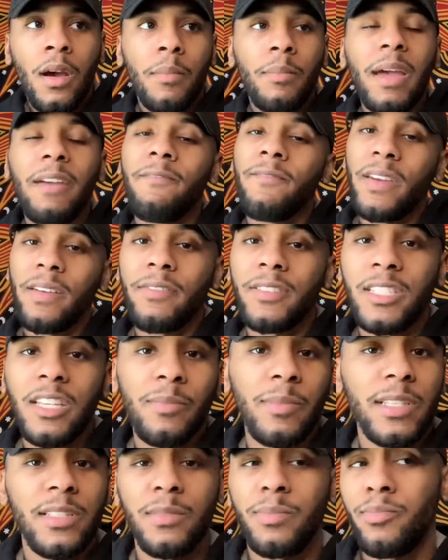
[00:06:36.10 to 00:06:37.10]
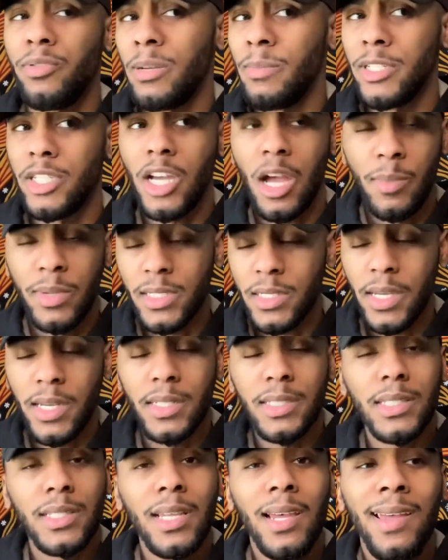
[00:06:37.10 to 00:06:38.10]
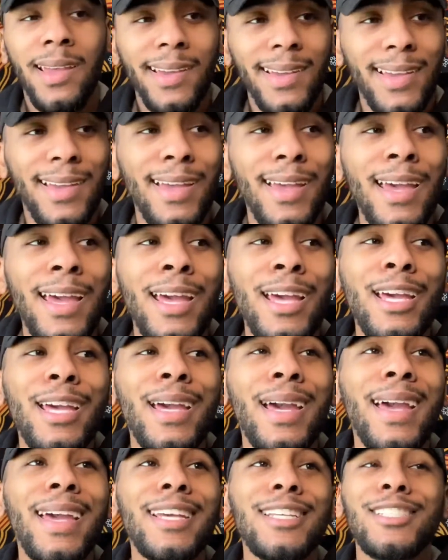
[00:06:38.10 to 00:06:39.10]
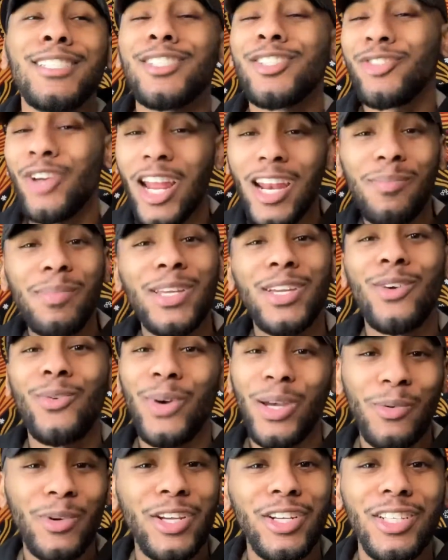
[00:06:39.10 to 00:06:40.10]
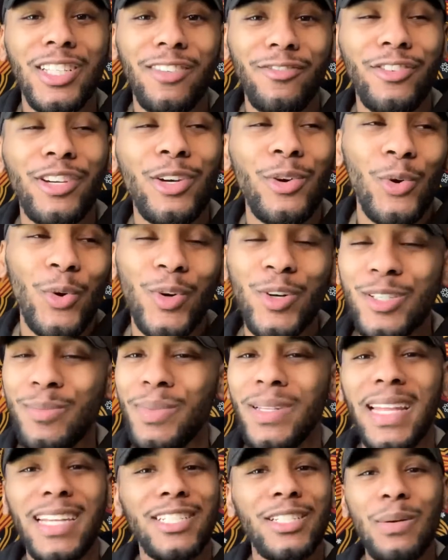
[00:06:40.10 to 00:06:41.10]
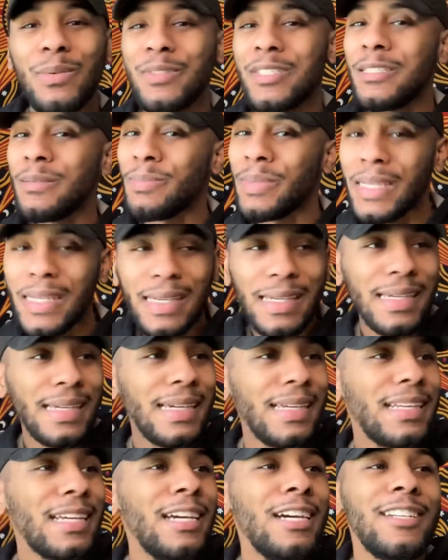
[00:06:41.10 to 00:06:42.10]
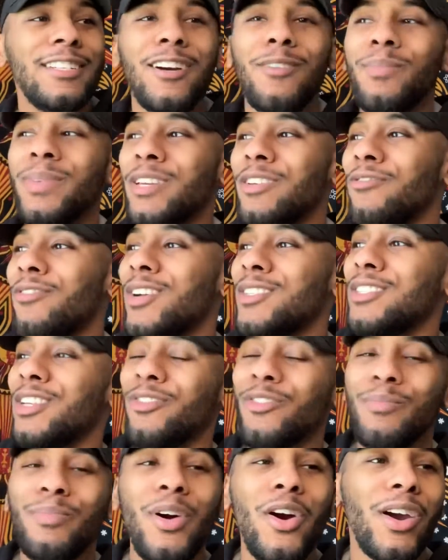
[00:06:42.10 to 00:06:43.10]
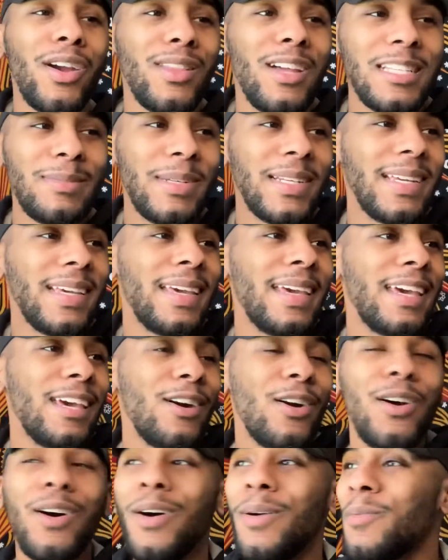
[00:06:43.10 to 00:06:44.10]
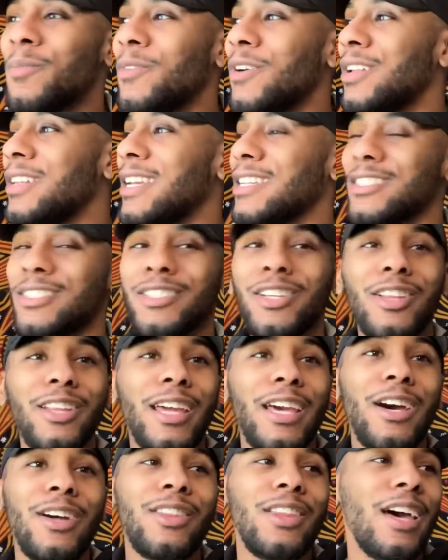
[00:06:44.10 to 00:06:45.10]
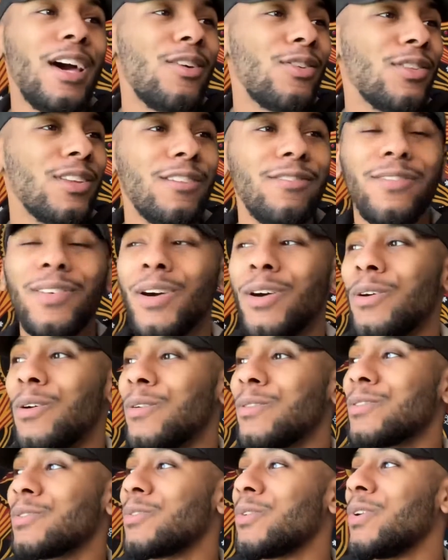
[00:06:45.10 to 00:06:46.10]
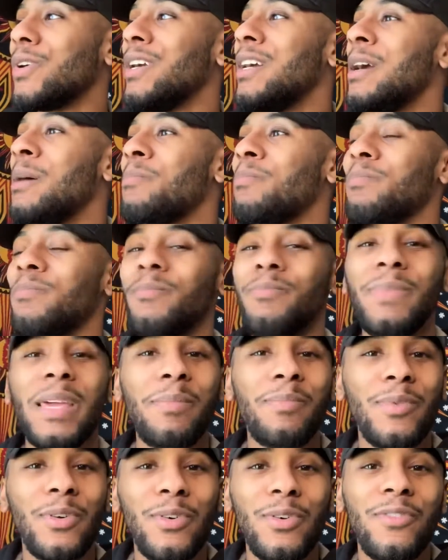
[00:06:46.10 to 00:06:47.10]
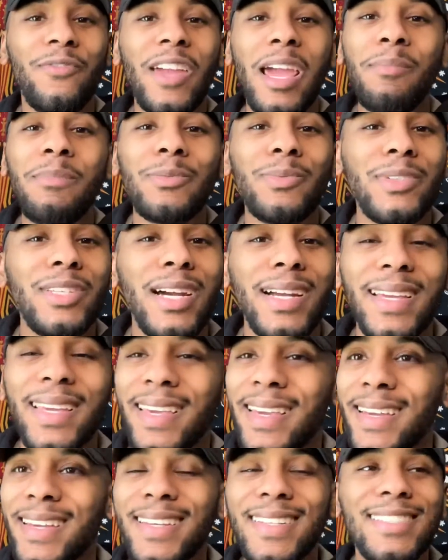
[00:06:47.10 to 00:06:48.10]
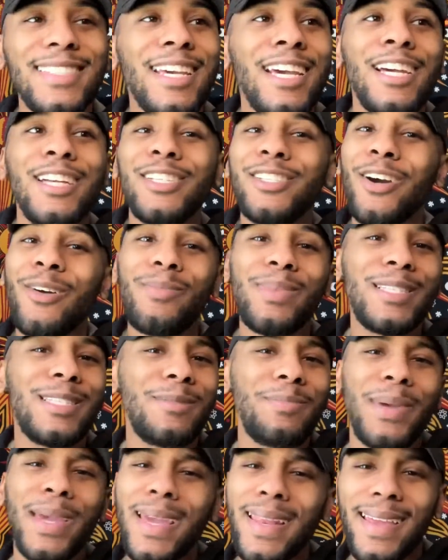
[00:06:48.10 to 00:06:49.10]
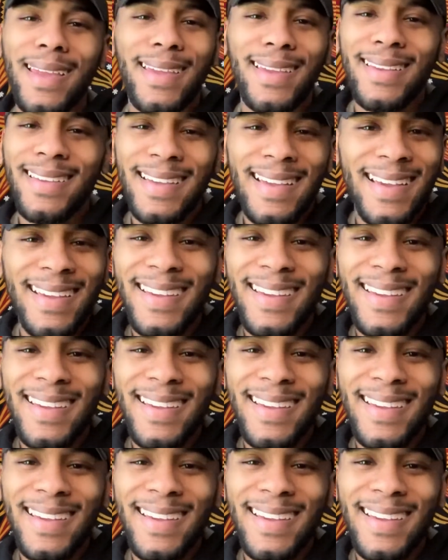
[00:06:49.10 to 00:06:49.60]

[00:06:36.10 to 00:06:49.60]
My fifth tip, this is pretty much common sense, is try to be quick when you're delivering orders, but don't speed, don't be rushing through parking lots about to hit necessarily the elderly folks or people, families with young kids. Don't be speeding.